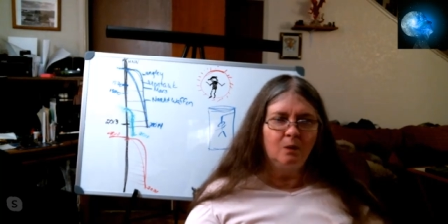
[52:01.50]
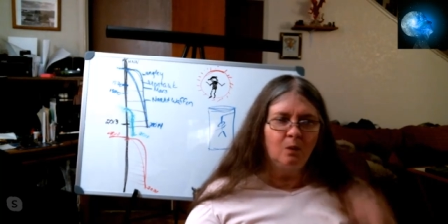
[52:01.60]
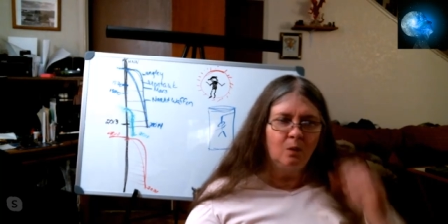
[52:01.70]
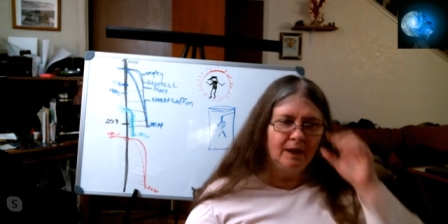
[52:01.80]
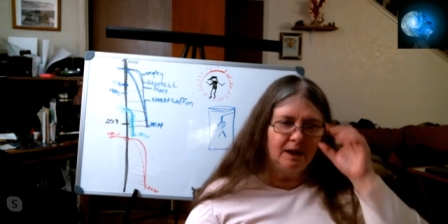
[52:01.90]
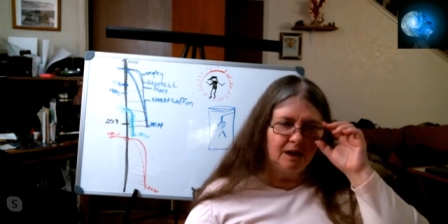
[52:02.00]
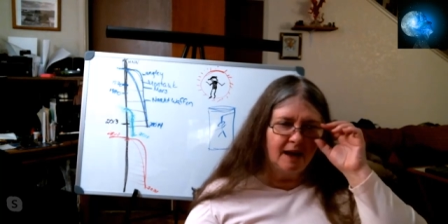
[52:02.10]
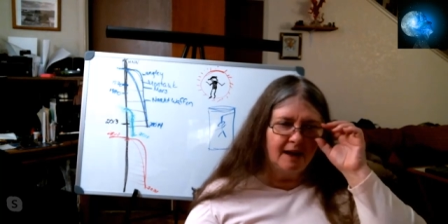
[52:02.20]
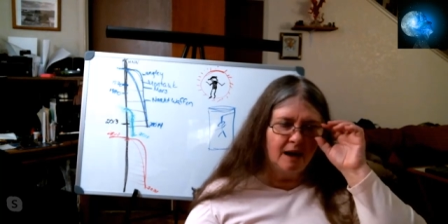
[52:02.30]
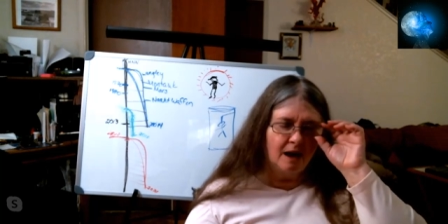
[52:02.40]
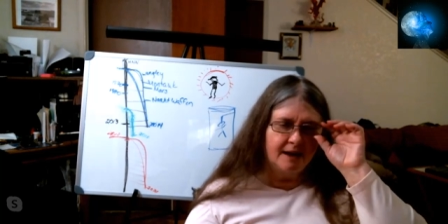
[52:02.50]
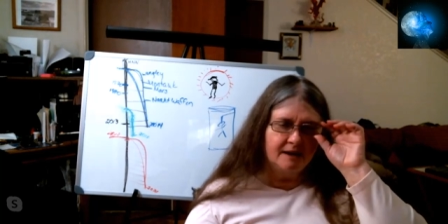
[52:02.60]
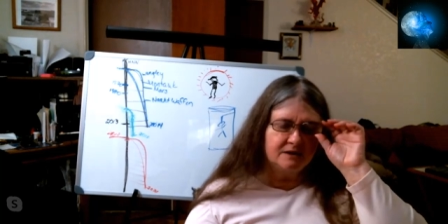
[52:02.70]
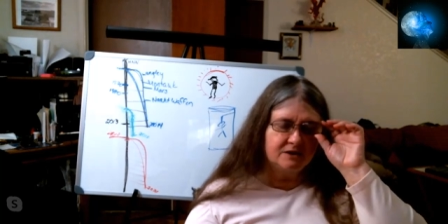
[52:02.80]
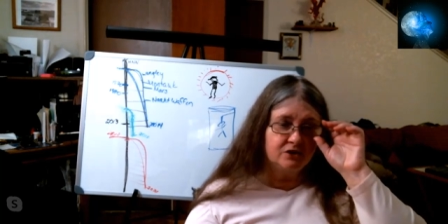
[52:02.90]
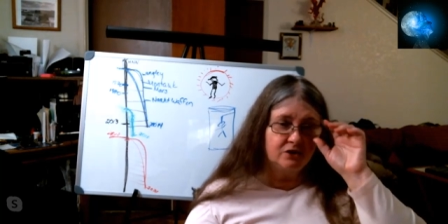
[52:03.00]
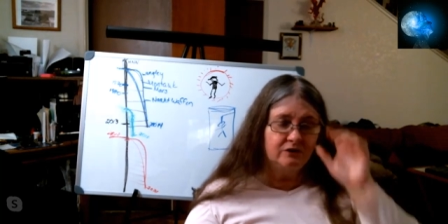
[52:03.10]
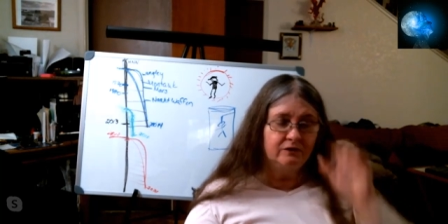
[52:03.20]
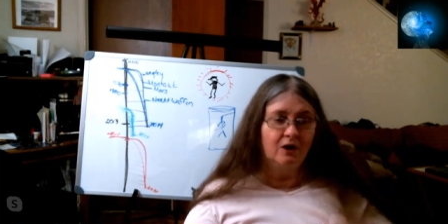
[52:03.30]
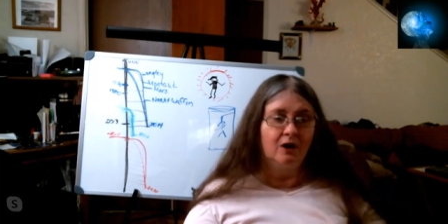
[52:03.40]
And Will and I
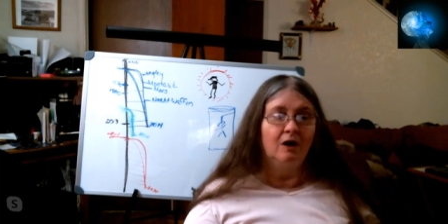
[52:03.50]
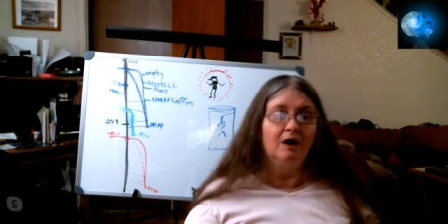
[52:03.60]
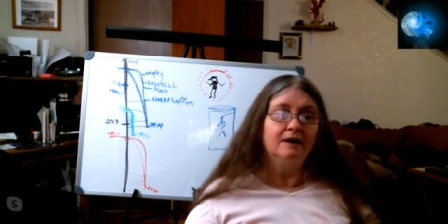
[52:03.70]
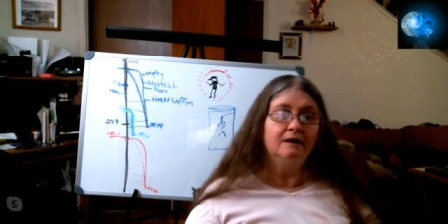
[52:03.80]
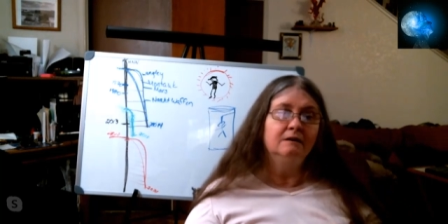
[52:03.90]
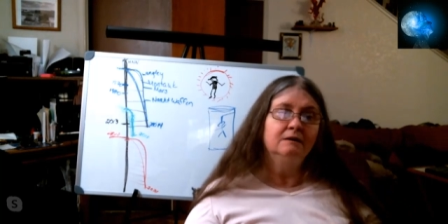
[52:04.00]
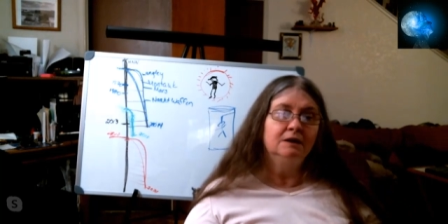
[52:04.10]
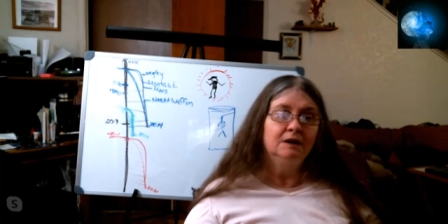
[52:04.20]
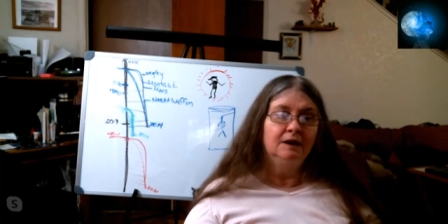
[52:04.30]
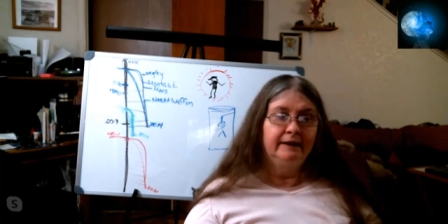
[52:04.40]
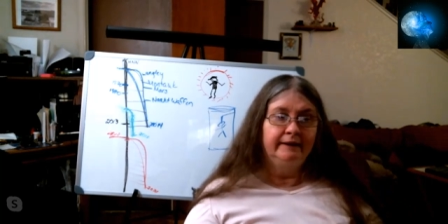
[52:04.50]
serve on